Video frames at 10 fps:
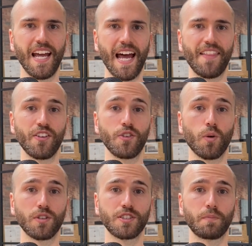that
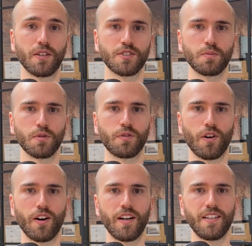you're responsible
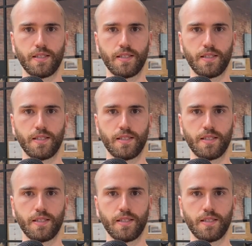for it.